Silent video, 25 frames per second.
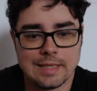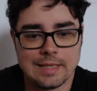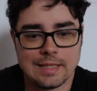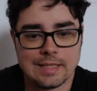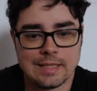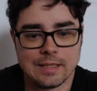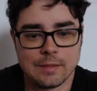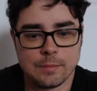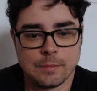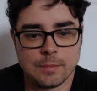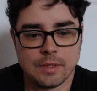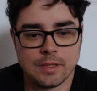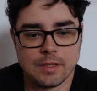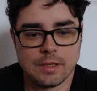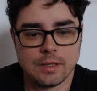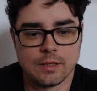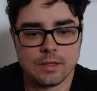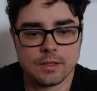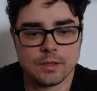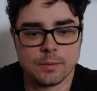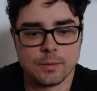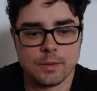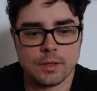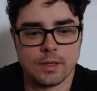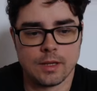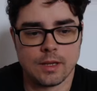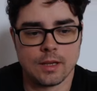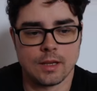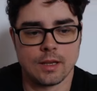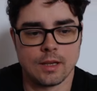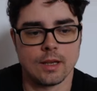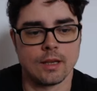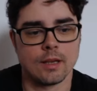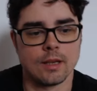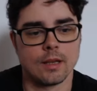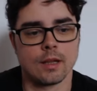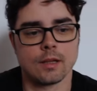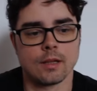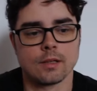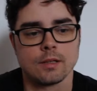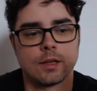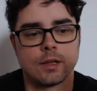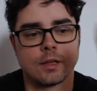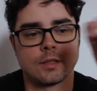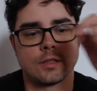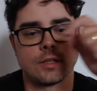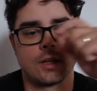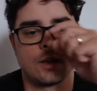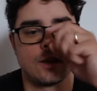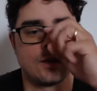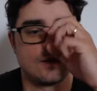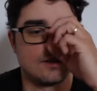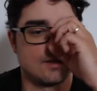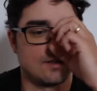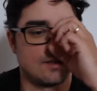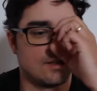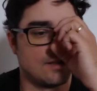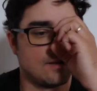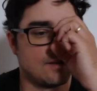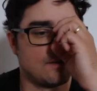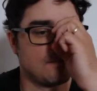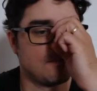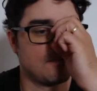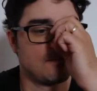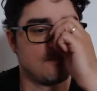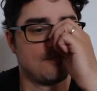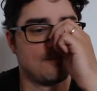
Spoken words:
It should be, there should be like an index.js in there.